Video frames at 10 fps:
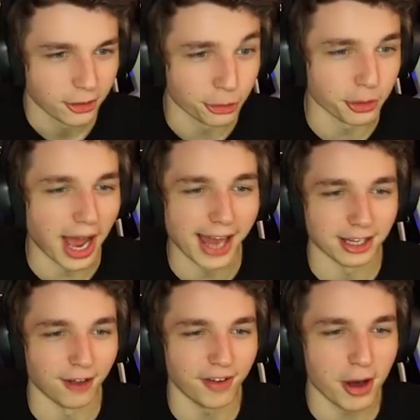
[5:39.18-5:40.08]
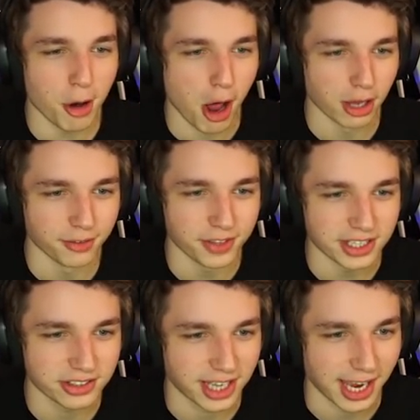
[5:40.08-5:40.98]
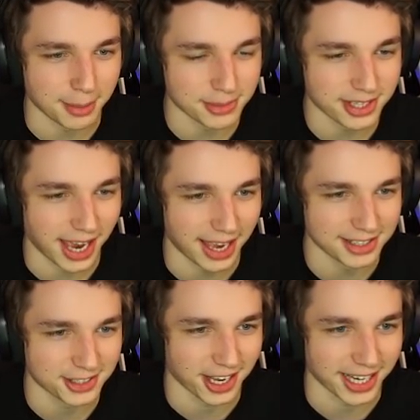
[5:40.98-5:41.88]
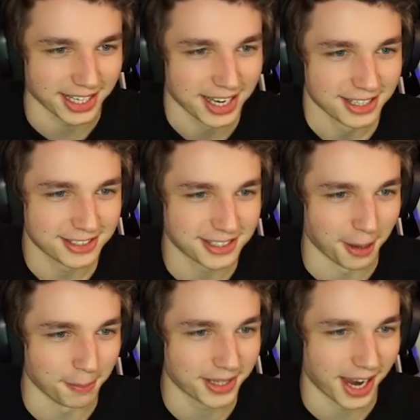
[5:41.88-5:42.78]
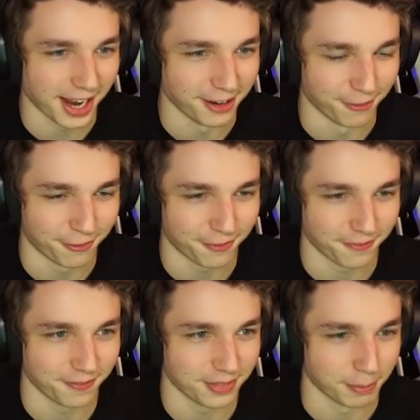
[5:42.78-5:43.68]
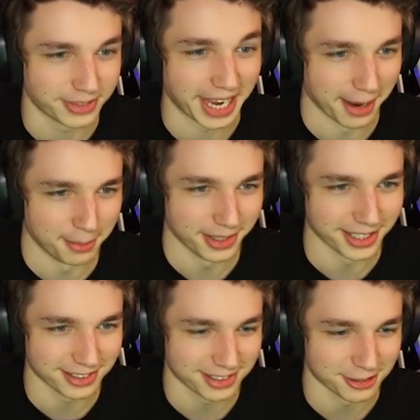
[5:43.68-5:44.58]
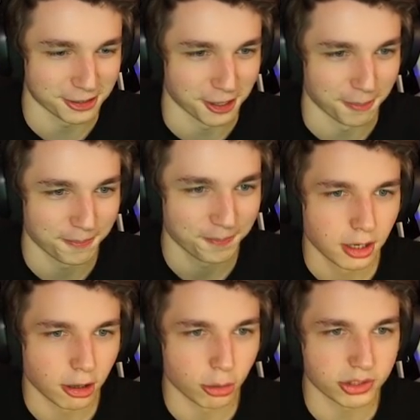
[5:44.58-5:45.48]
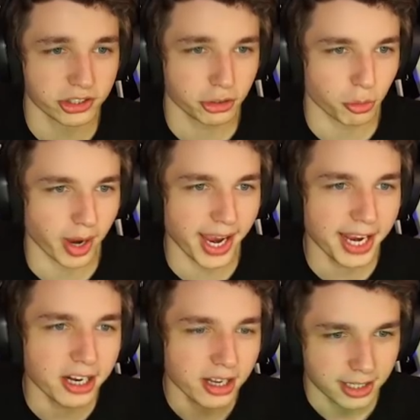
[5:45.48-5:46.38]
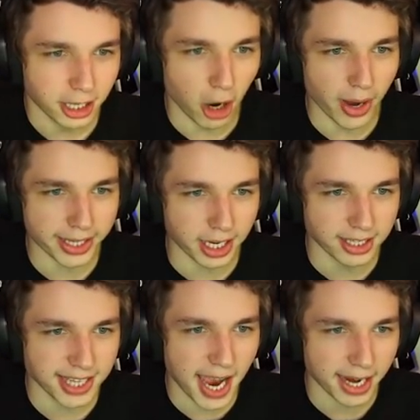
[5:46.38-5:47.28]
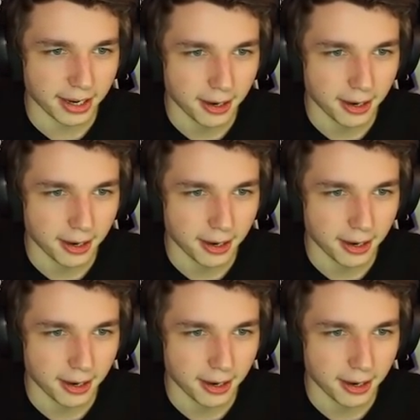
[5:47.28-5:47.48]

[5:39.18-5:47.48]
Dude, I love how all of these games has, like, some kind of gambling system. Oh, is this a raid? Go, Heka, attack!